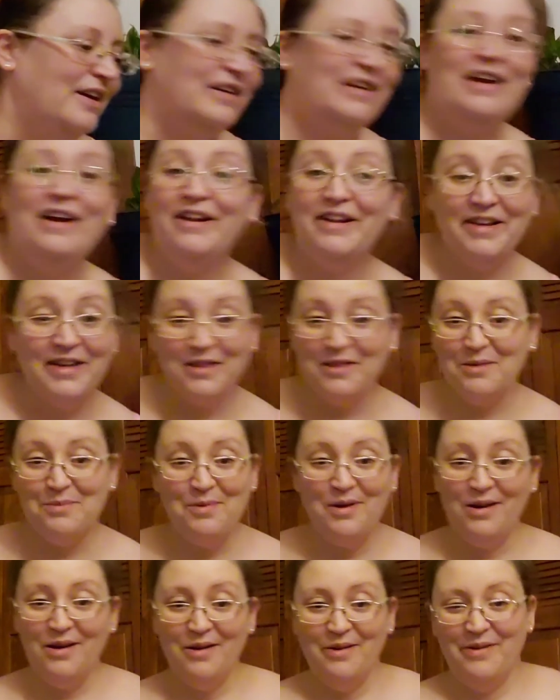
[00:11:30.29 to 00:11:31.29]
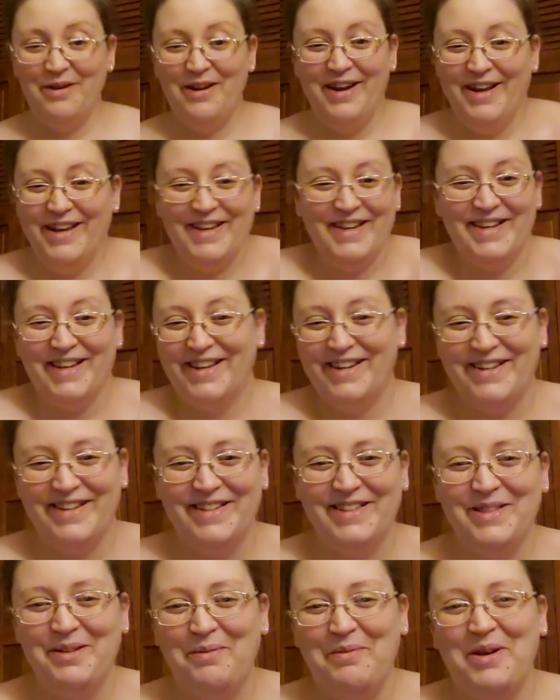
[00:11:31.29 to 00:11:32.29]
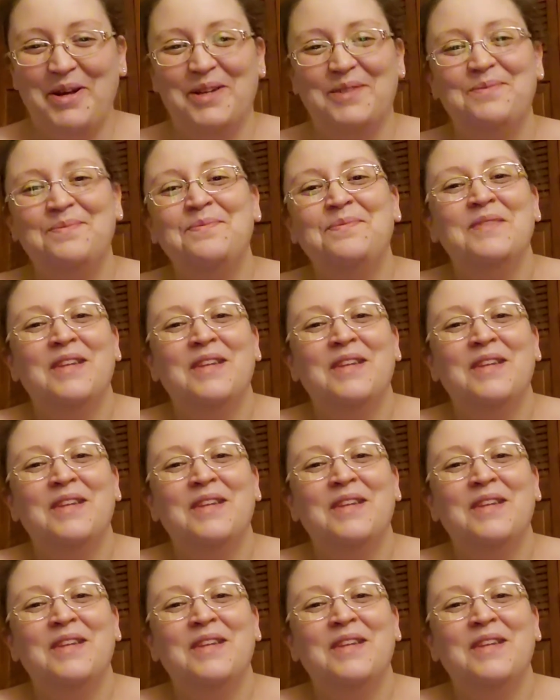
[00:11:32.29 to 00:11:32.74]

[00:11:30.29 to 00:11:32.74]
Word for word: Gotta get them all. Gotta get them all.